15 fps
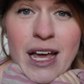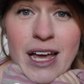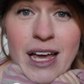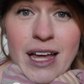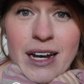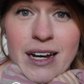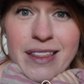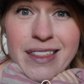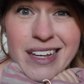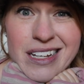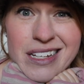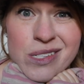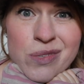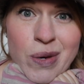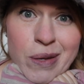and
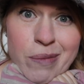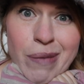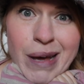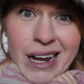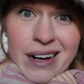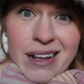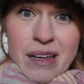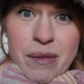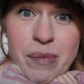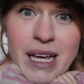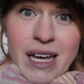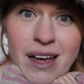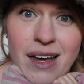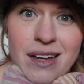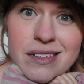things went badly
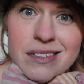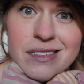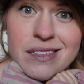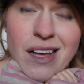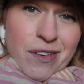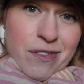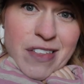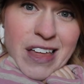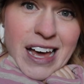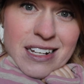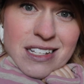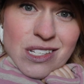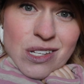because of that.